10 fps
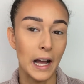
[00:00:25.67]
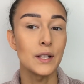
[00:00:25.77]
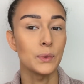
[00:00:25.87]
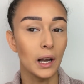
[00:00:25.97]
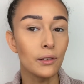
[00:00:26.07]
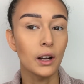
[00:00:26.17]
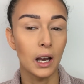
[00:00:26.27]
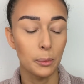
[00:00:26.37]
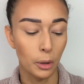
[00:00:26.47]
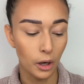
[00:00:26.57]
As we love
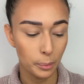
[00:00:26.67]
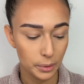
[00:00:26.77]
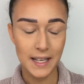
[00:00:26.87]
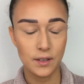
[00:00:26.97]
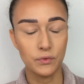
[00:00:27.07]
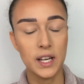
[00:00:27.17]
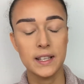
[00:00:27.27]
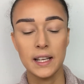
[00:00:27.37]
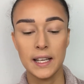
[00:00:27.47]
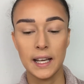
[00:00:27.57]
Colourpop, has
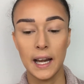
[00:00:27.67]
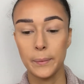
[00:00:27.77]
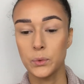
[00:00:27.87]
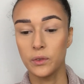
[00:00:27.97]
recently collabed